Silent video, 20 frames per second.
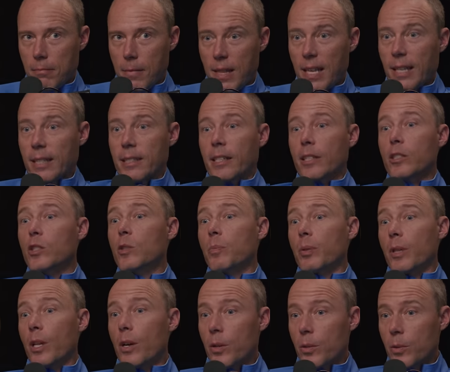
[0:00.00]
things
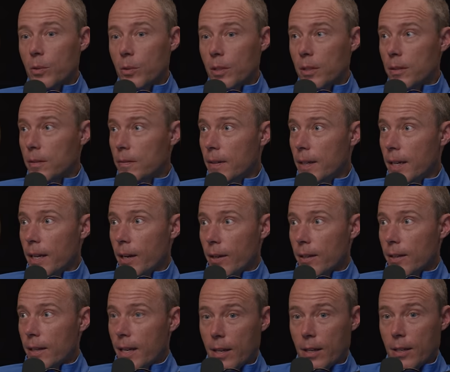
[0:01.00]
explode
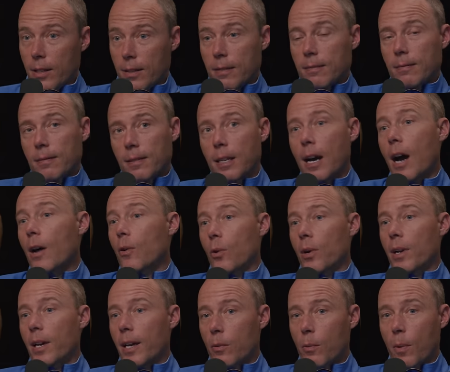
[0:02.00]
in a
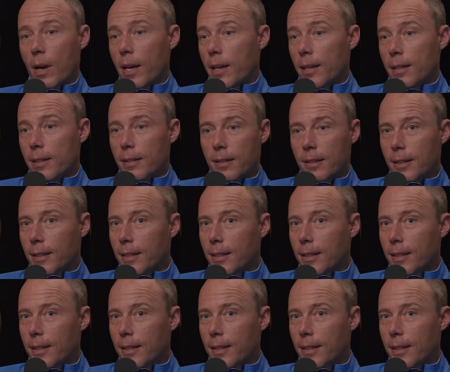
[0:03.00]
God-ordained way